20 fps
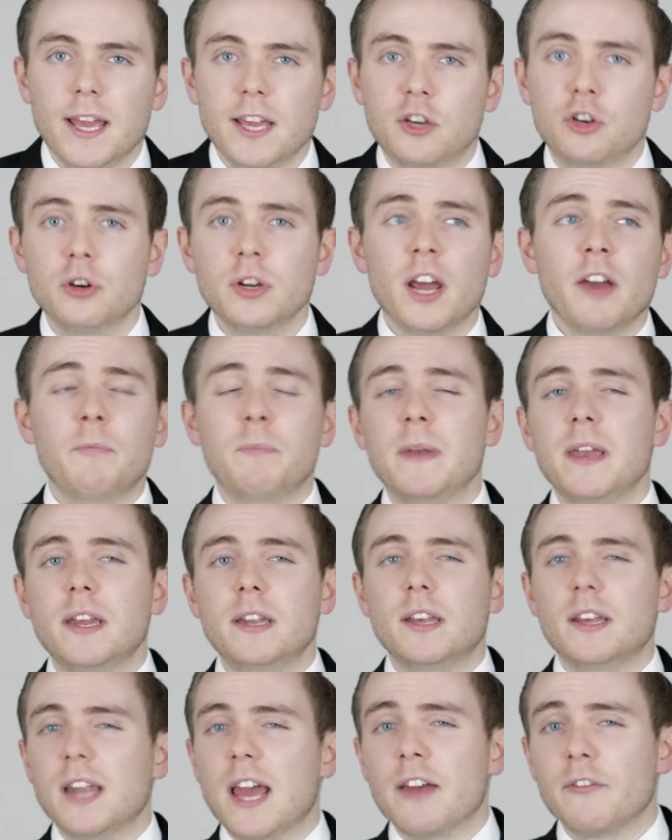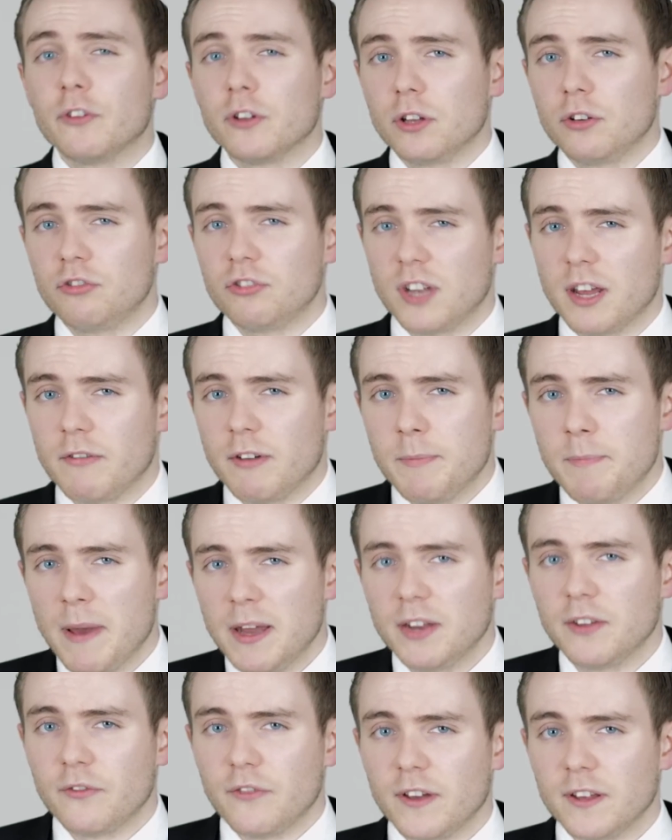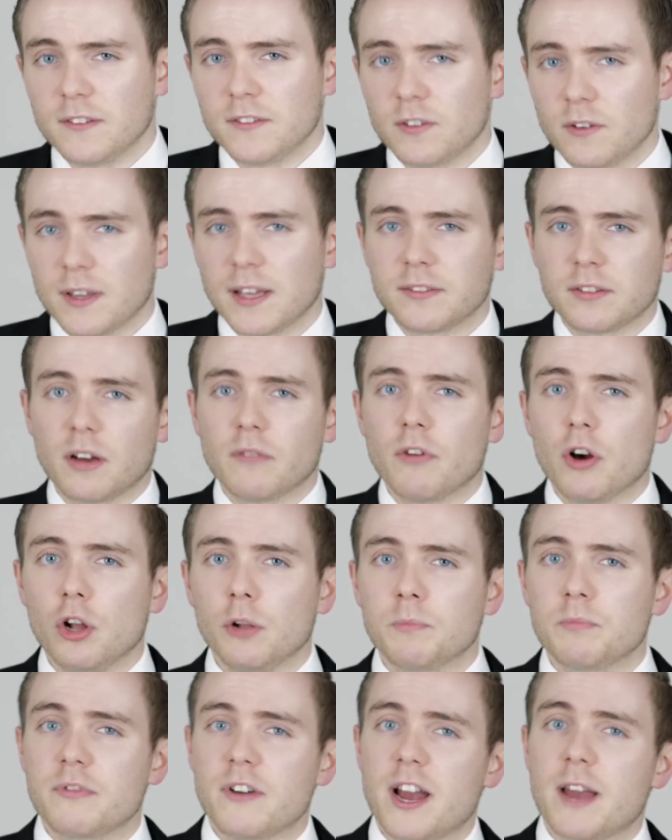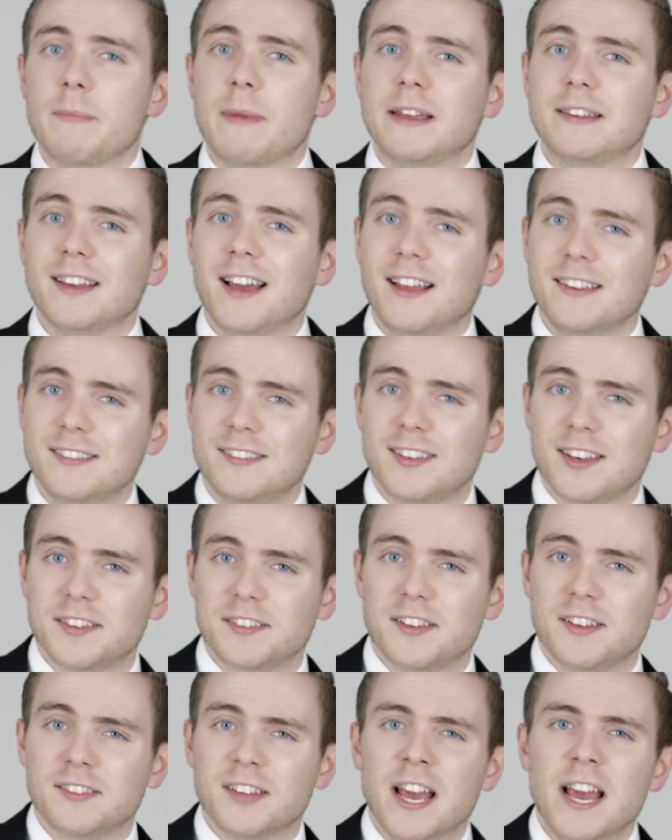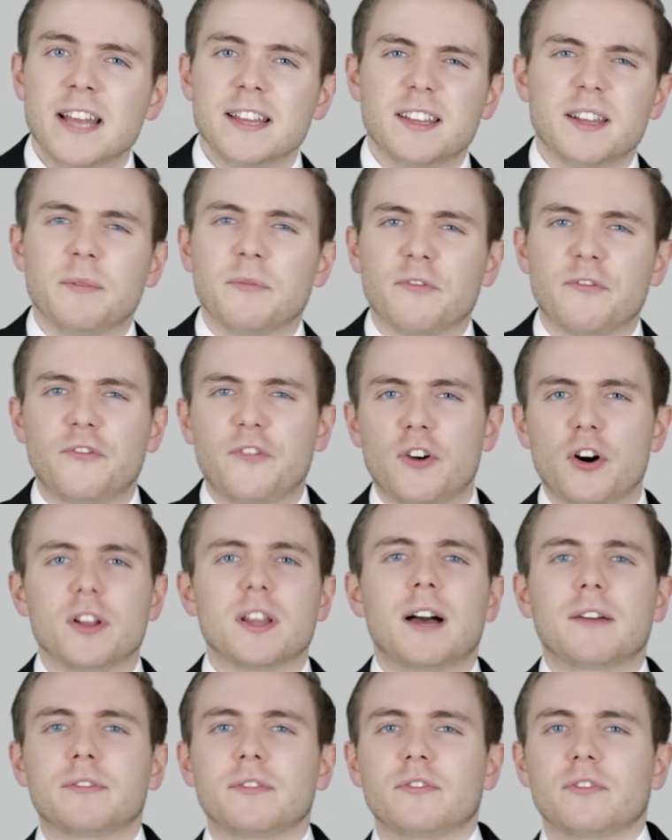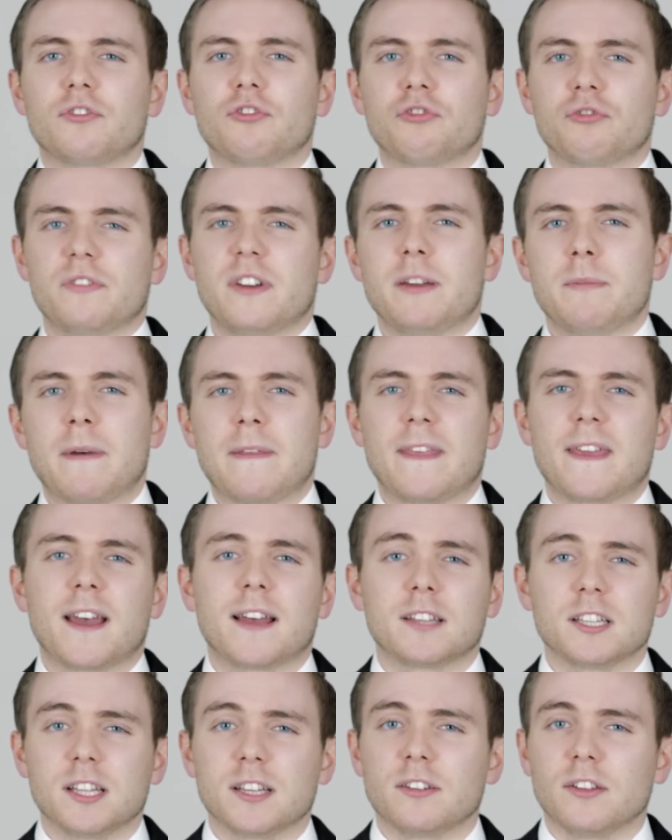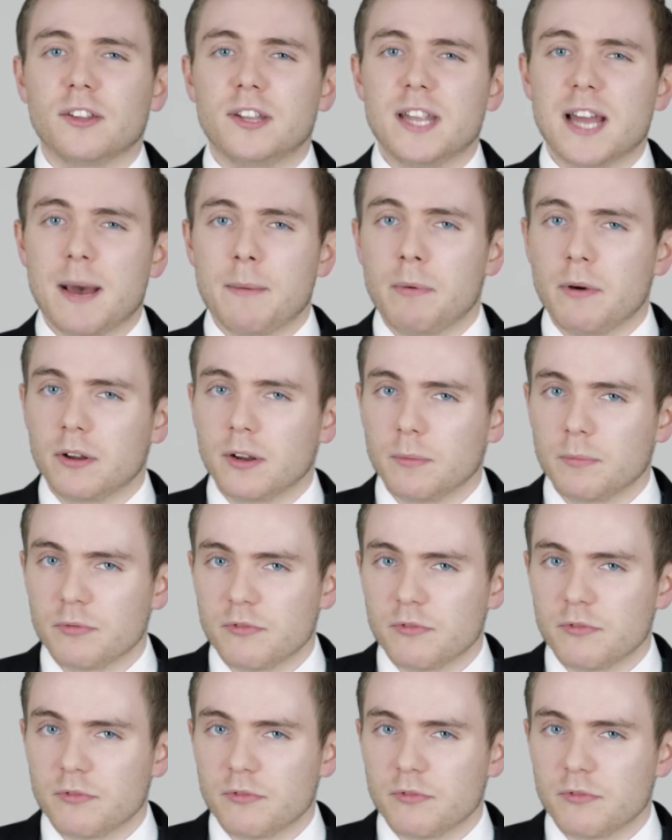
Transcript: It could have been an evolutionary benefit so that our old primate ancestors didn't fall out of the tree when they had a little nap on a